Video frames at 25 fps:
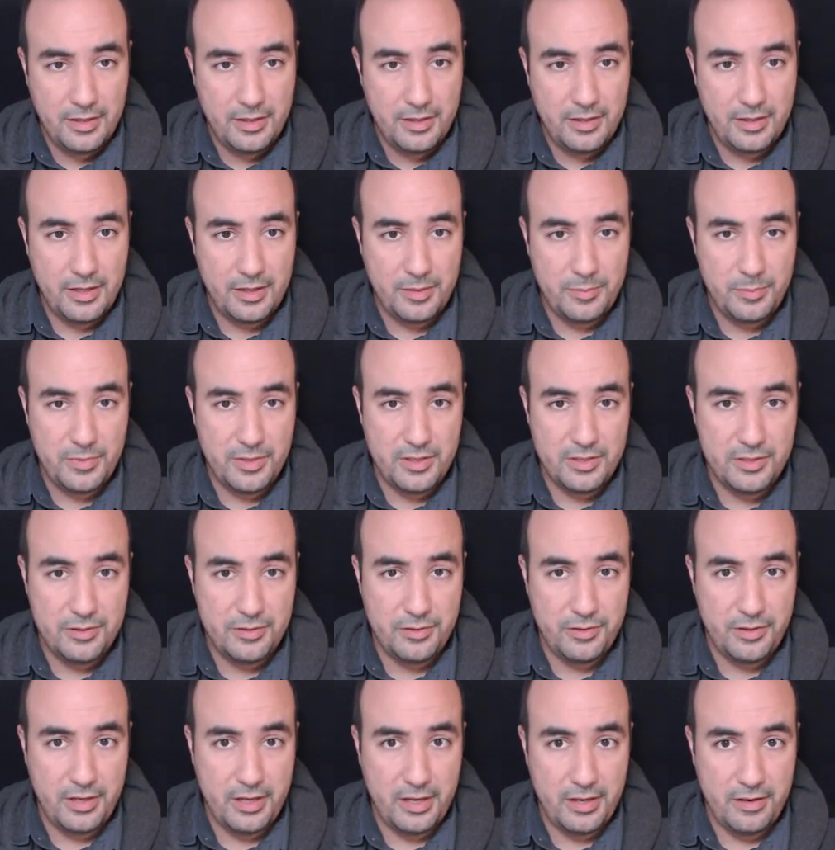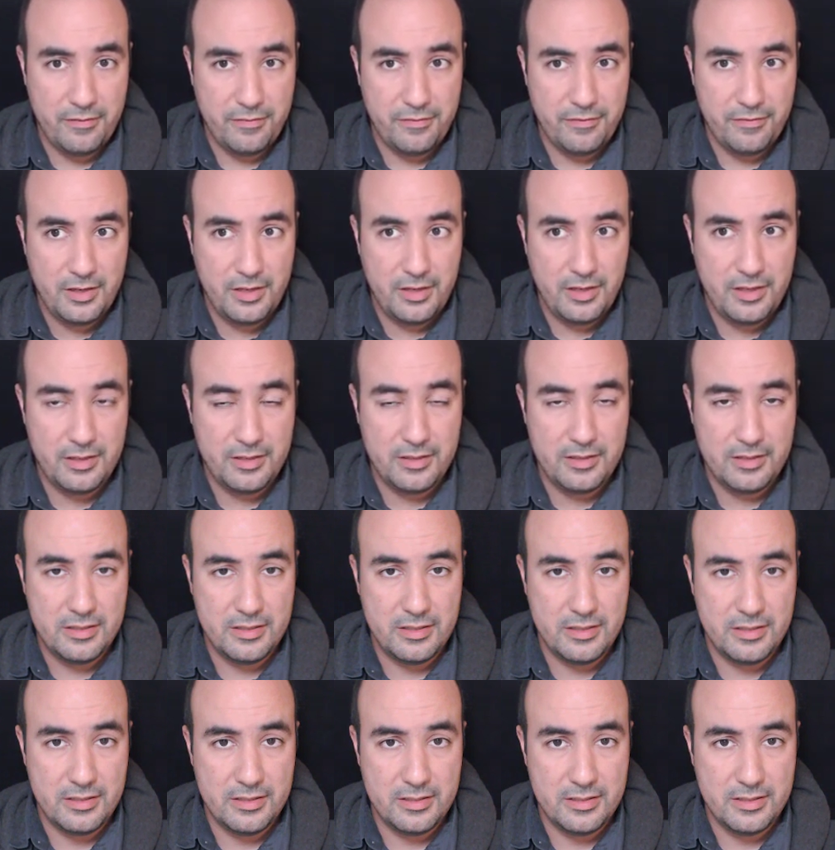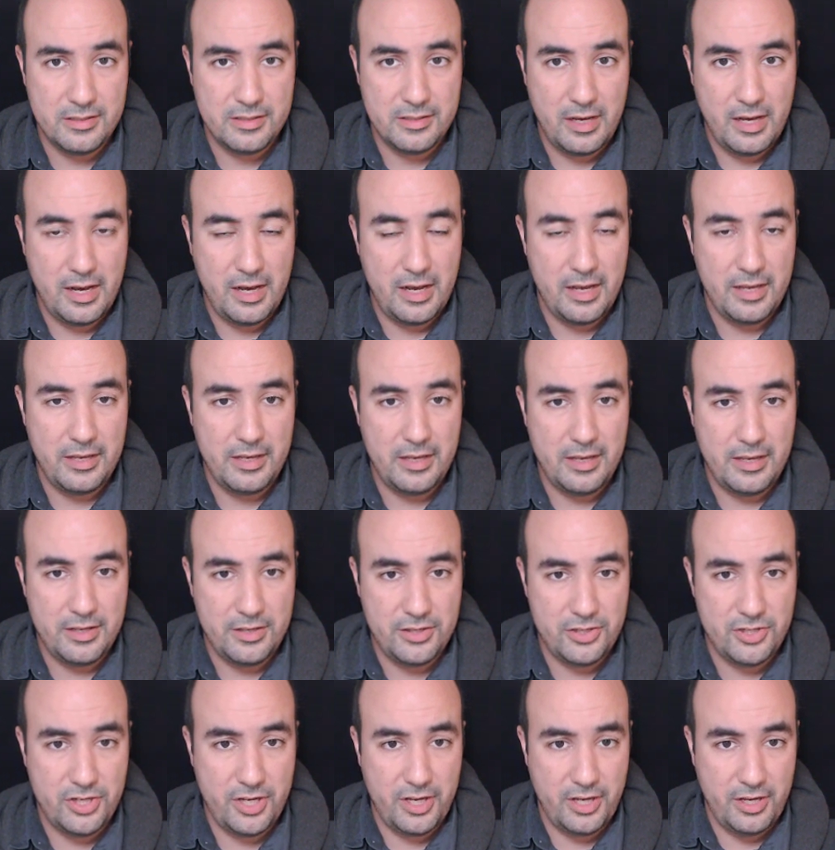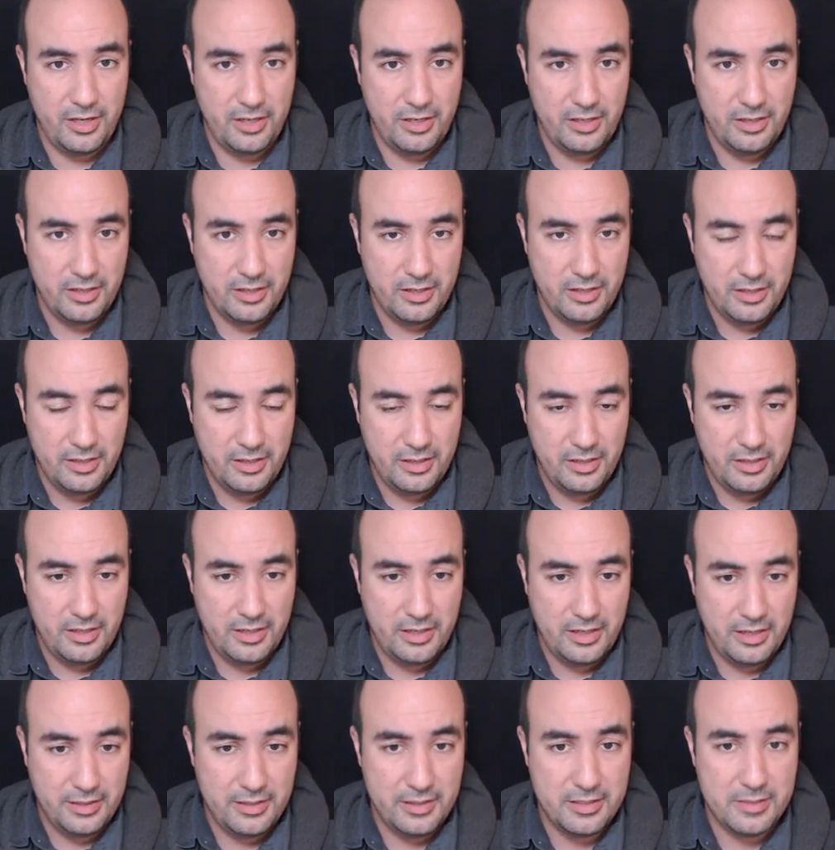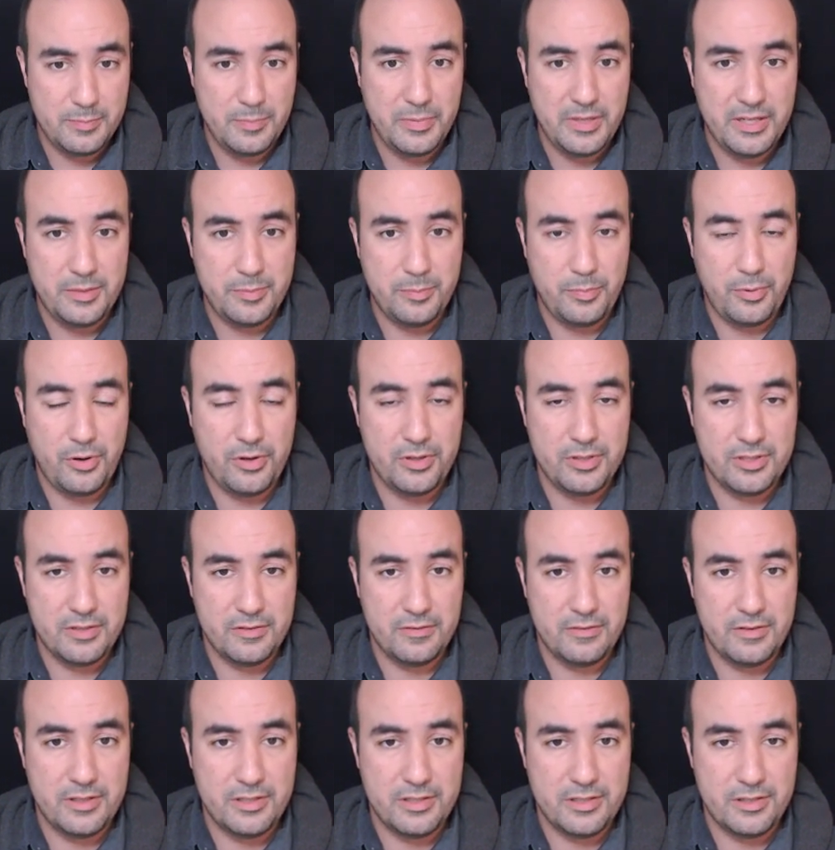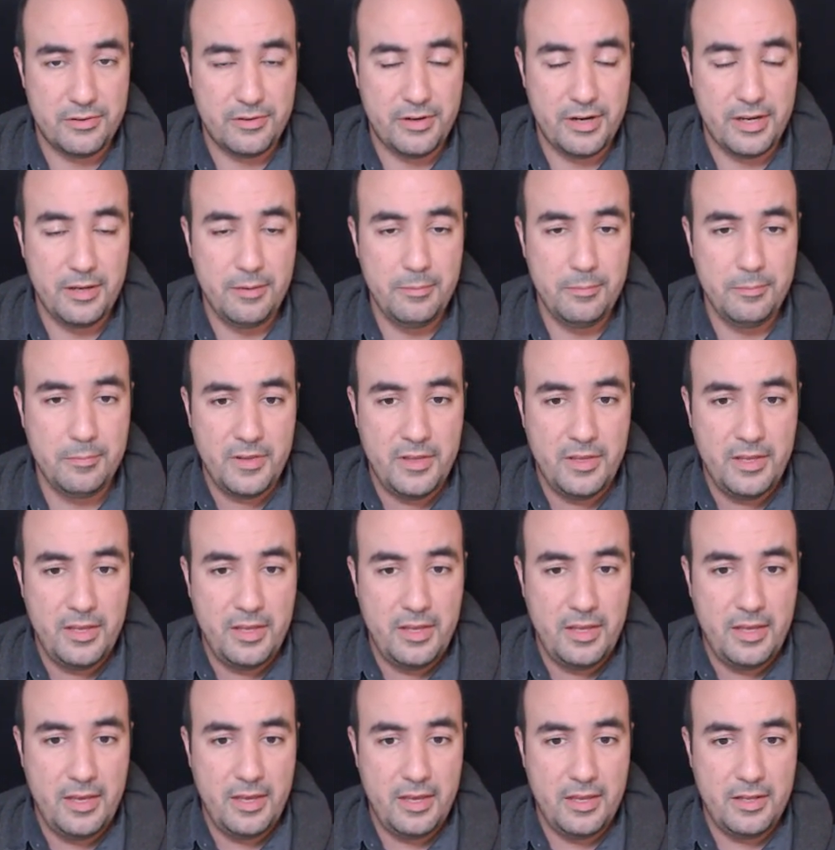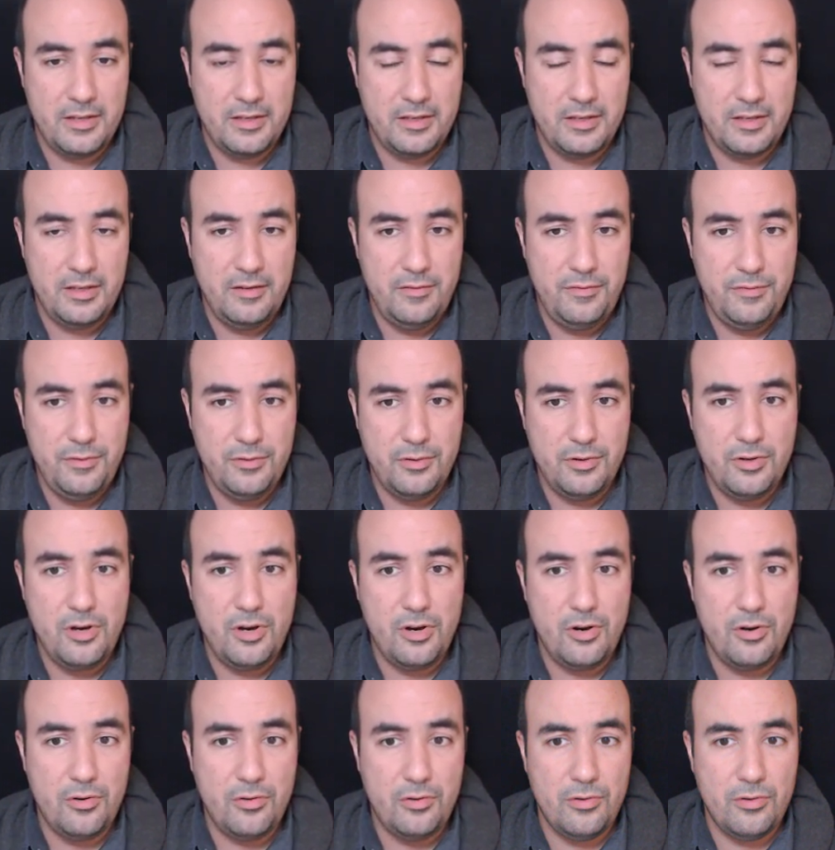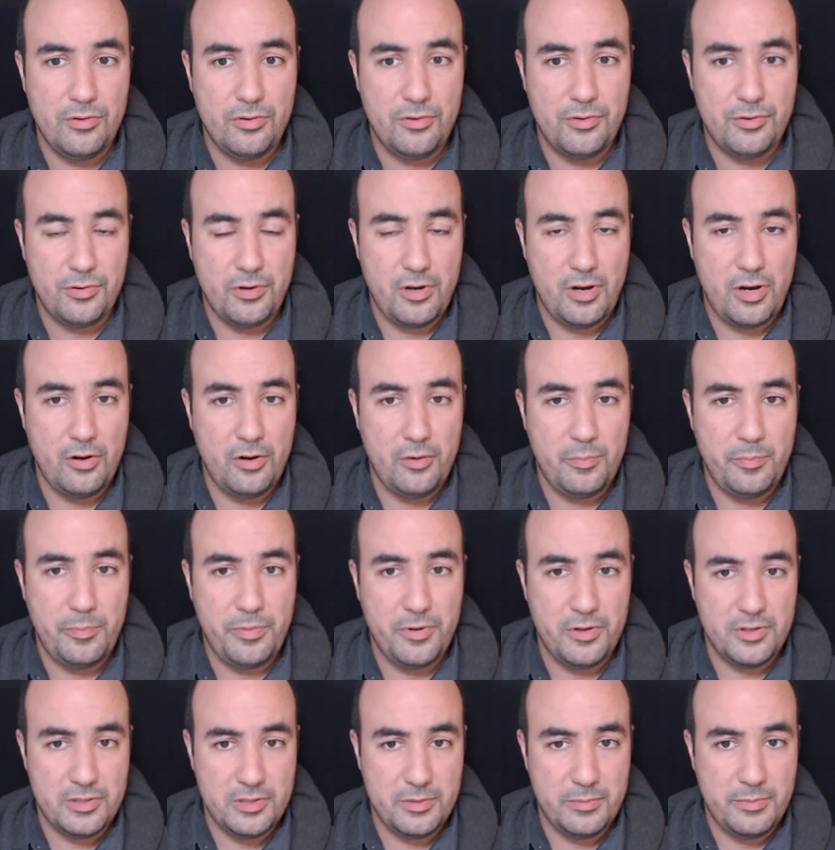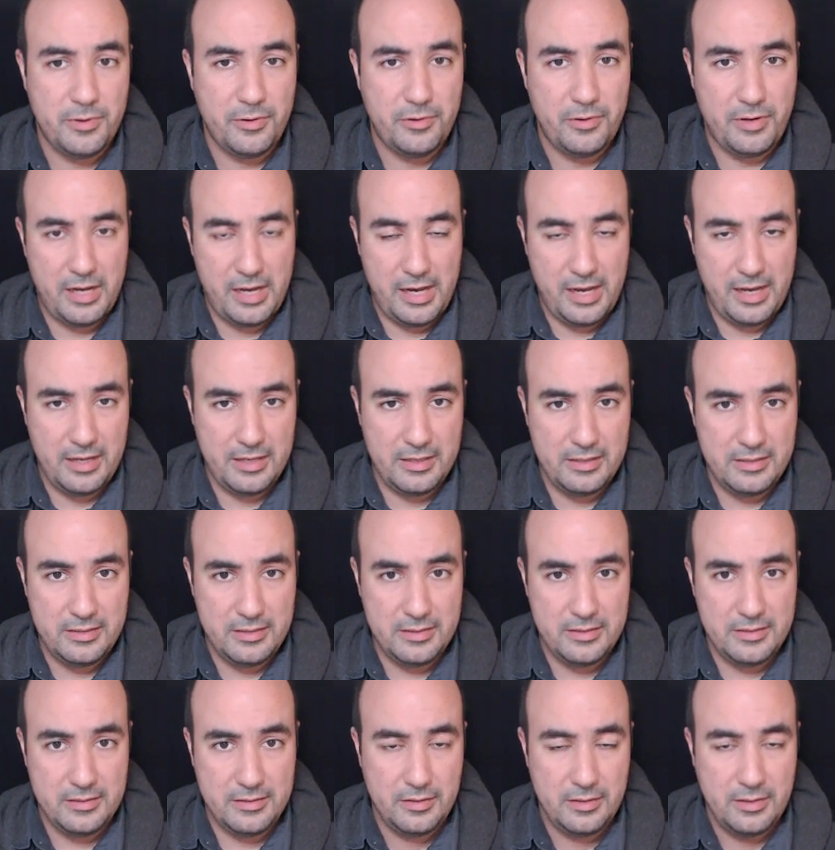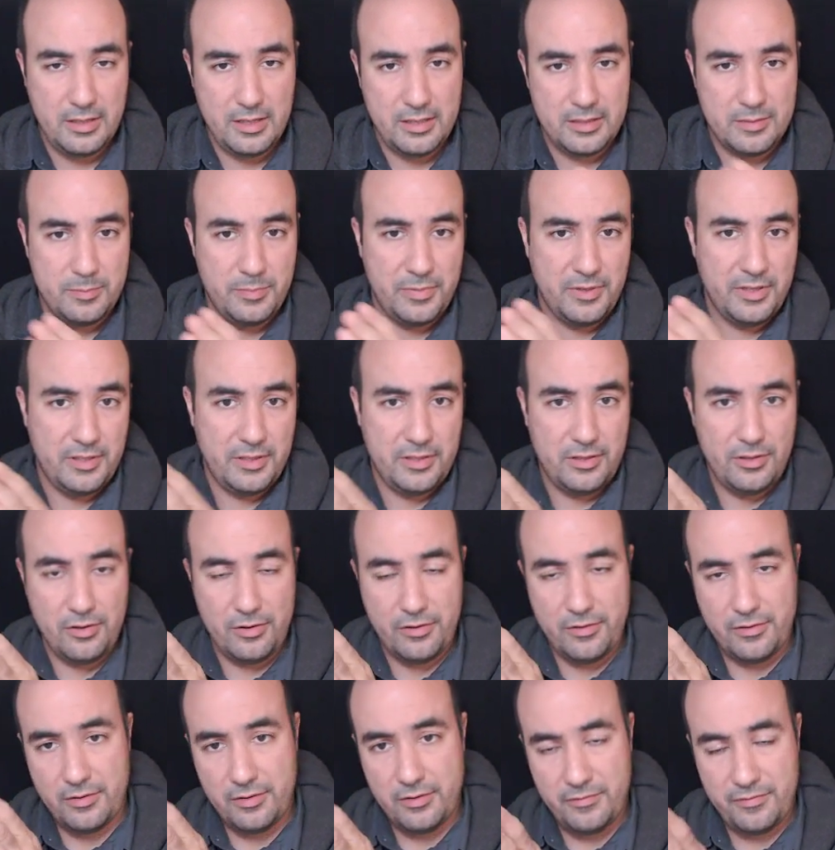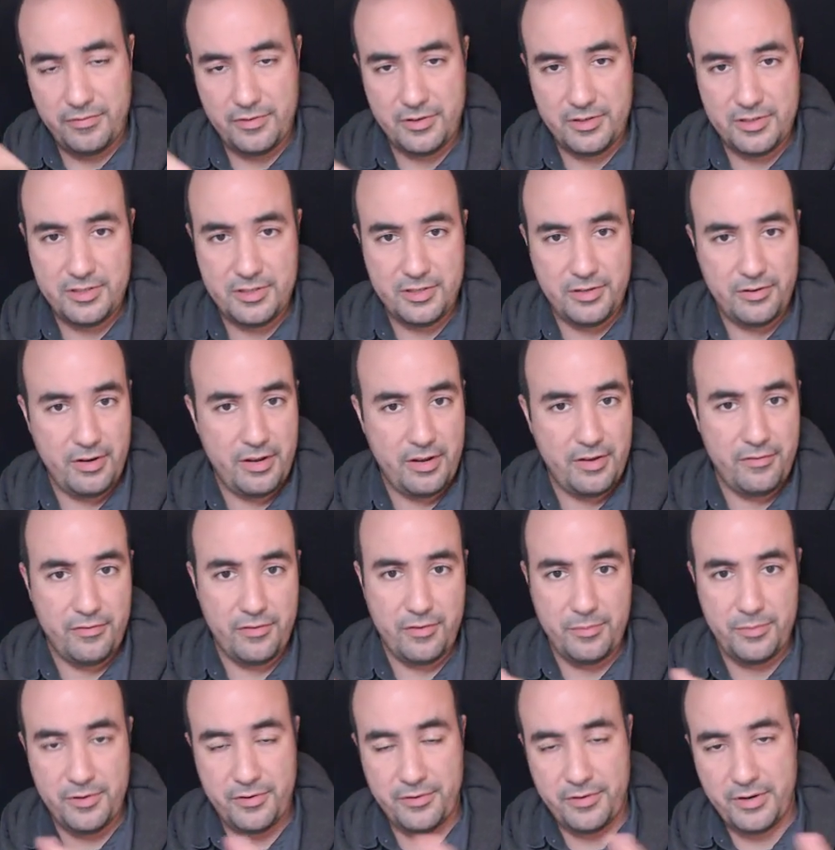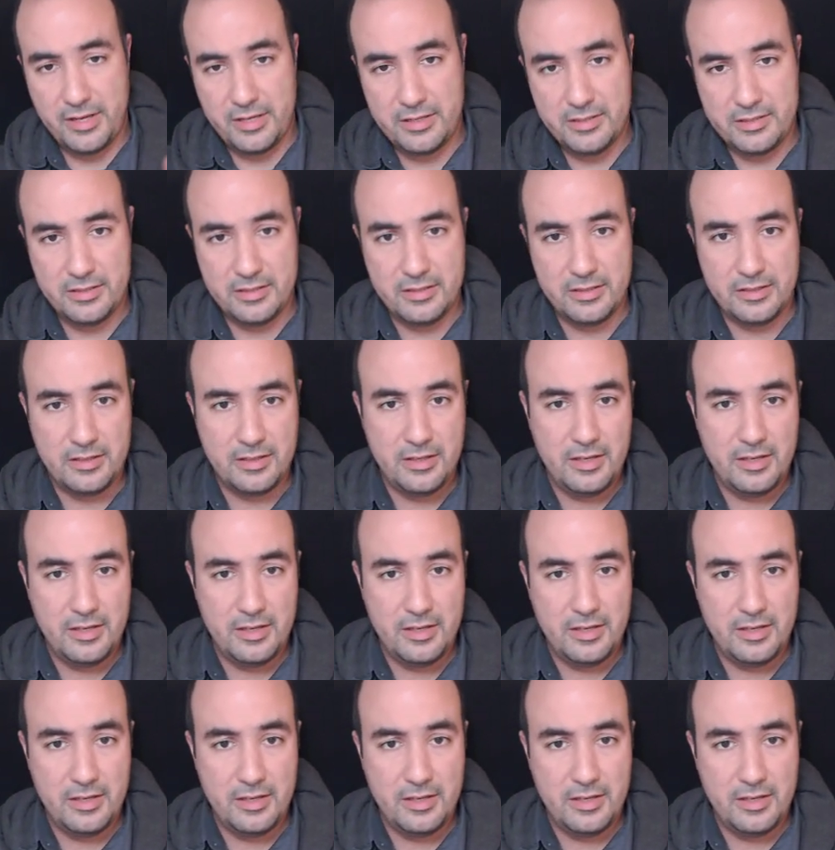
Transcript: That means you have indices I and j at the split points of this array. And if you go through all possible i's that split your first array from the rest,